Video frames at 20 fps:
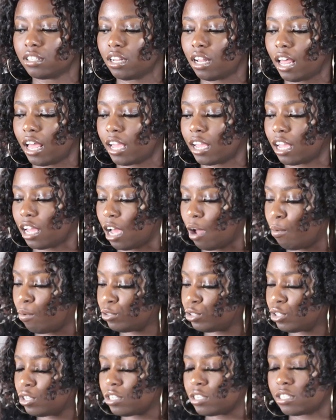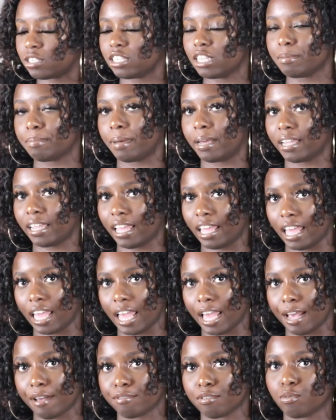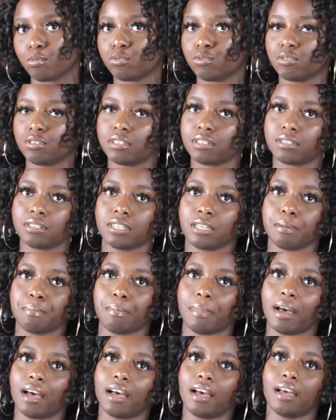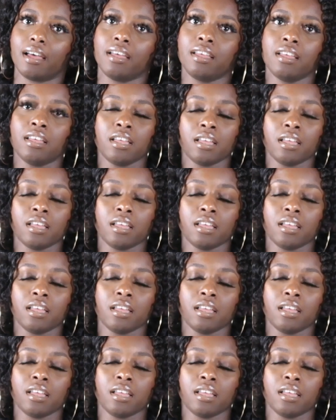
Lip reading: like, I want you to see my calves, I want you to see my